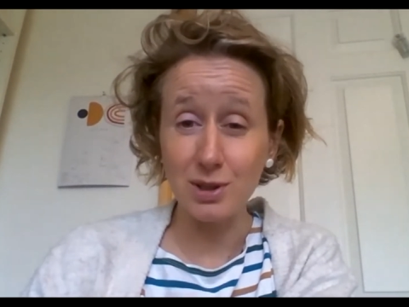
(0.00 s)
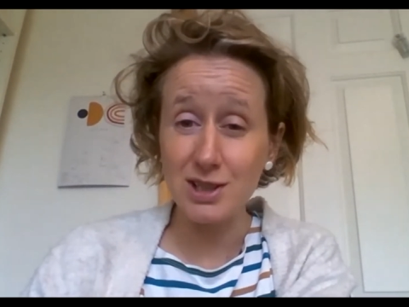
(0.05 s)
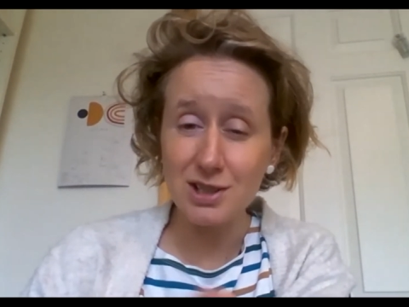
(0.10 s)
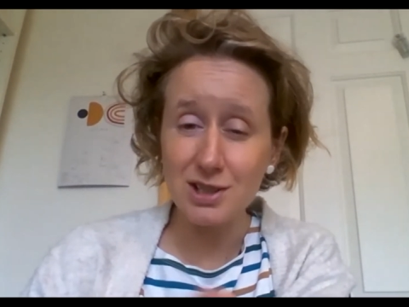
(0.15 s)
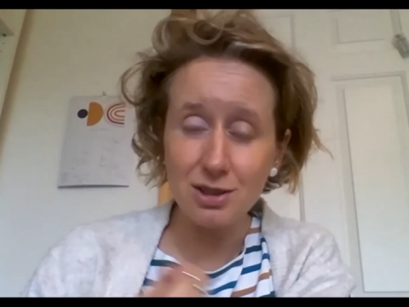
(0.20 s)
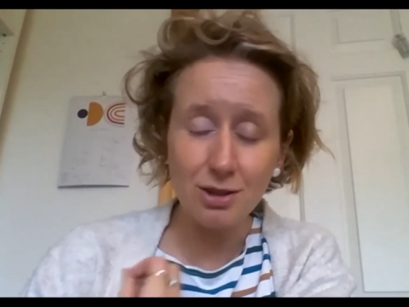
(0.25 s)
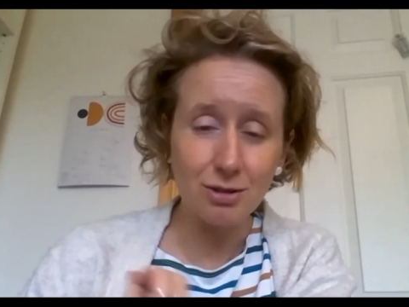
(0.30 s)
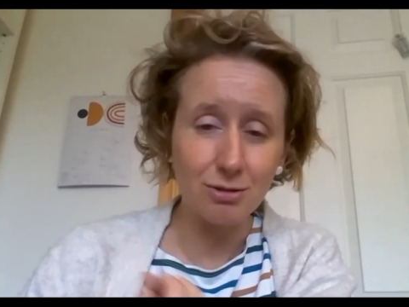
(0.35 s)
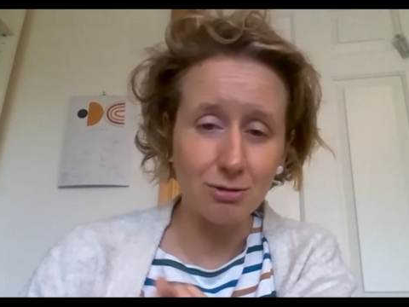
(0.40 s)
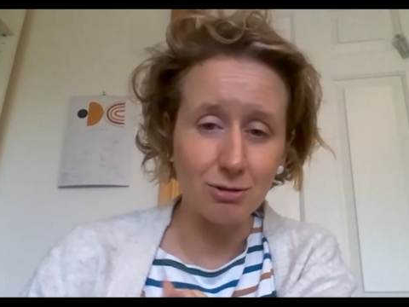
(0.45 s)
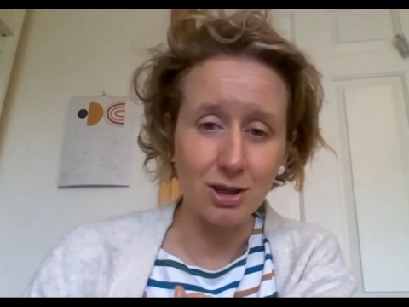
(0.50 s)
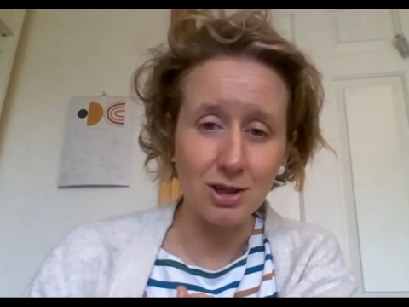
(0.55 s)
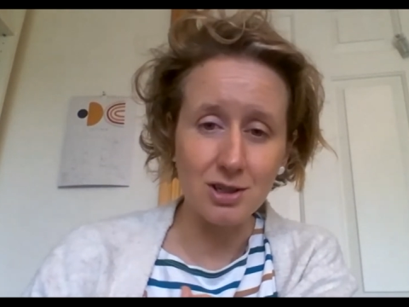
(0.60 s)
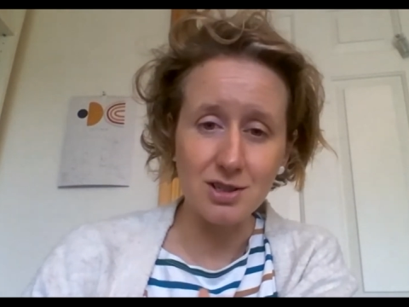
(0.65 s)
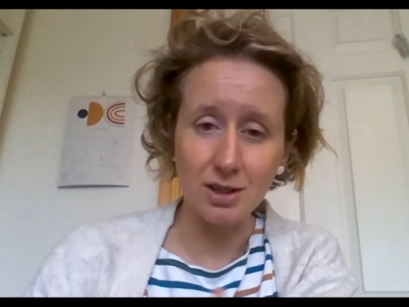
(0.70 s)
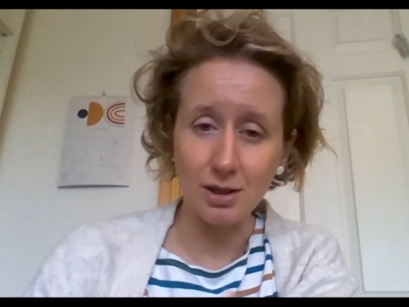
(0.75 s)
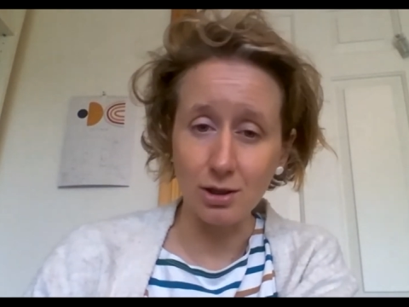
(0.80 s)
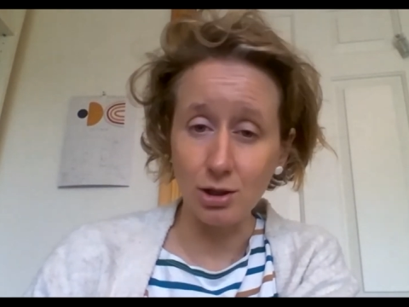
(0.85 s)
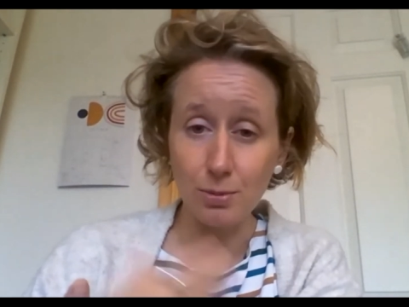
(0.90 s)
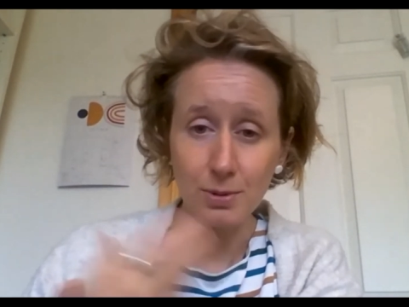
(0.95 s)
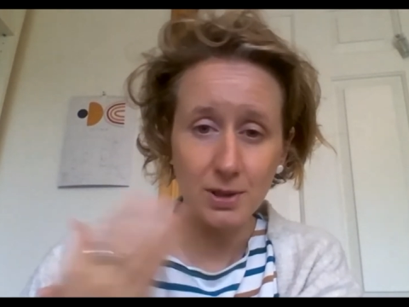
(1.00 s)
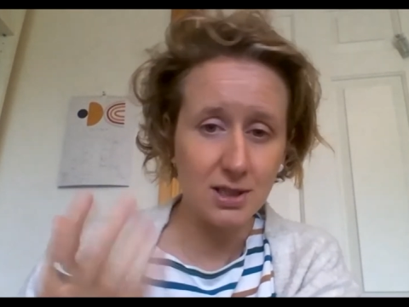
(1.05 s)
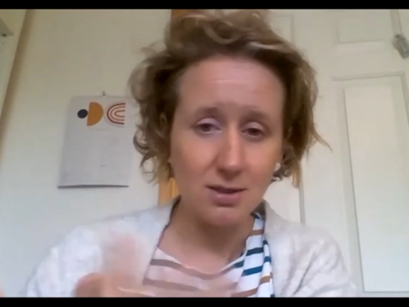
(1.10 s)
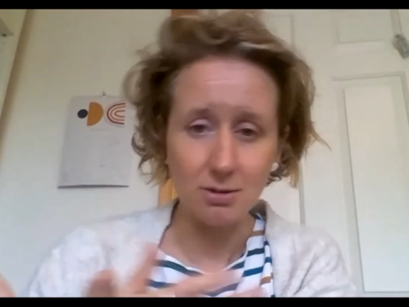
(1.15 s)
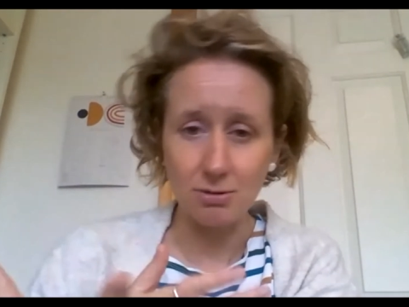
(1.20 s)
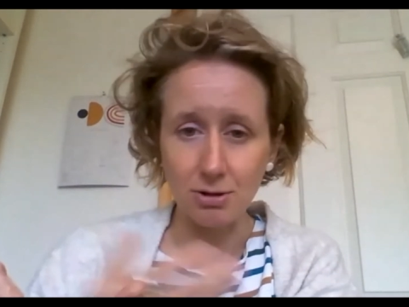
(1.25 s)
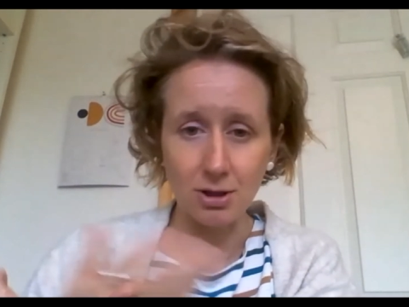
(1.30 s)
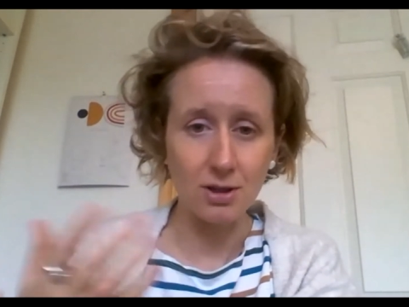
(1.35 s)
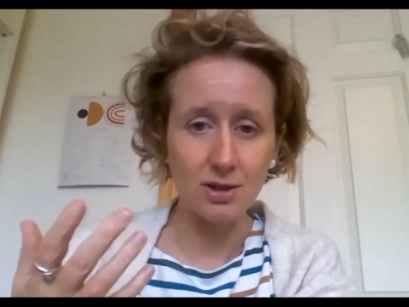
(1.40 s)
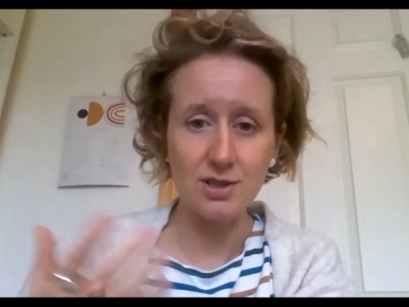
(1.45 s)
It's not arousal. Nobody's
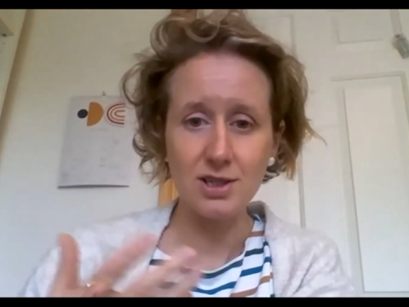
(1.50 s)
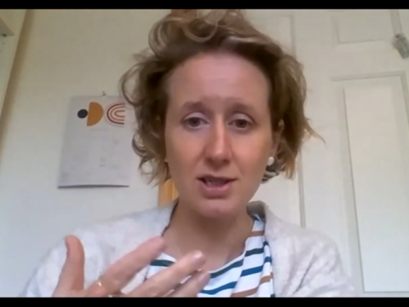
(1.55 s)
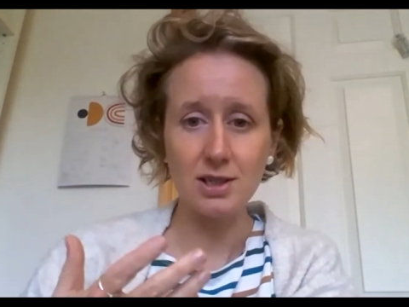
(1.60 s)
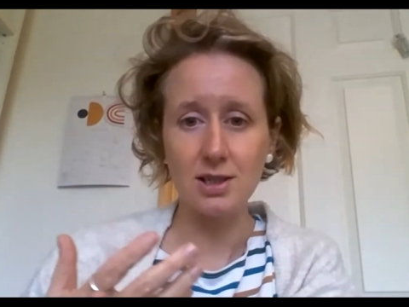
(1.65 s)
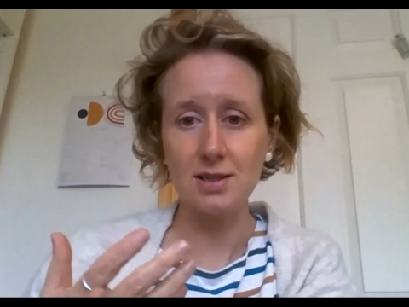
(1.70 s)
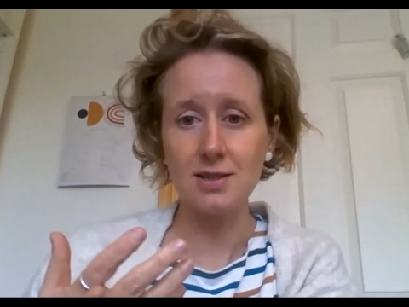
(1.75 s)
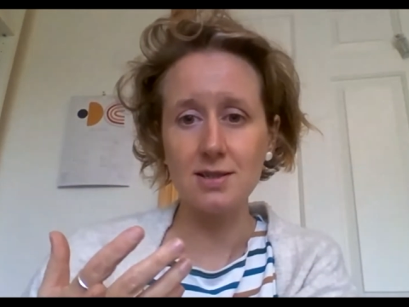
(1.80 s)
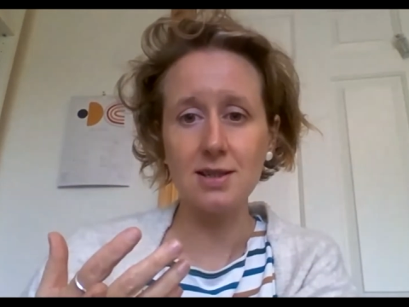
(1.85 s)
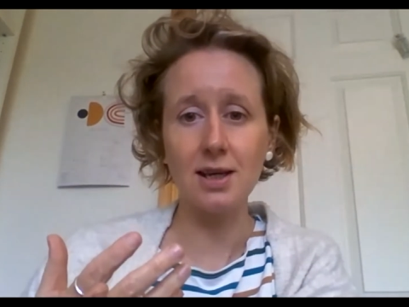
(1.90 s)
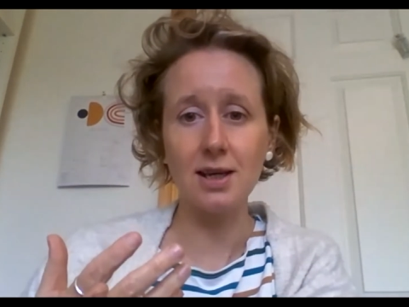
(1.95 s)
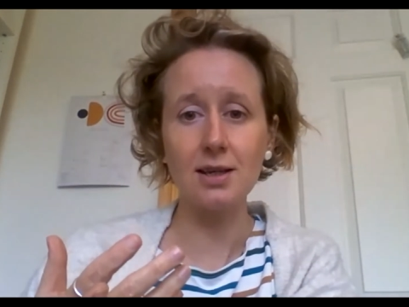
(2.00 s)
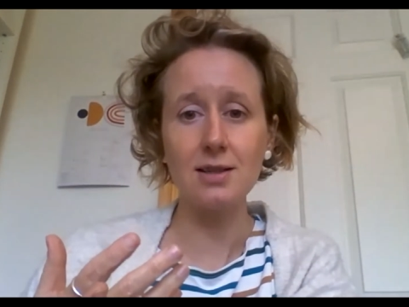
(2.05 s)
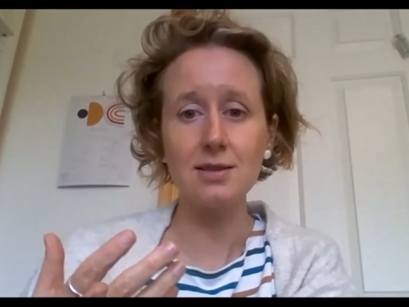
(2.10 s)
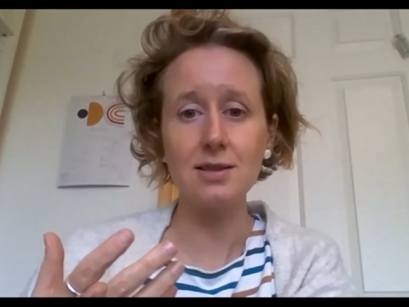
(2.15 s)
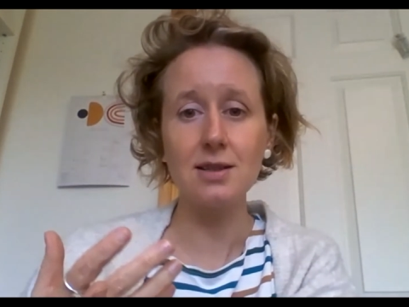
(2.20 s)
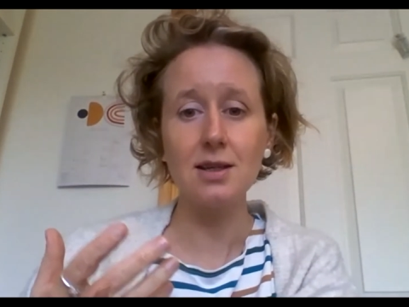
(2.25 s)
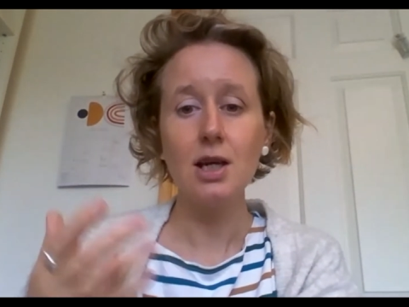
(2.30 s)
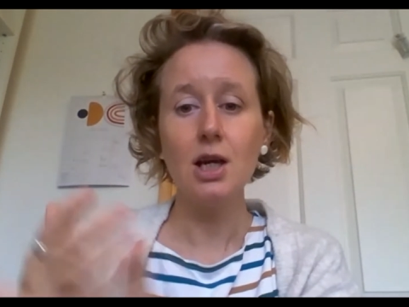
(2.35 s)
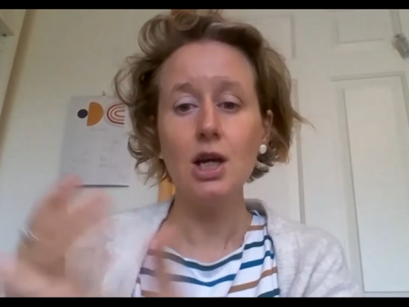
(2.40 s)
aroused in this sex.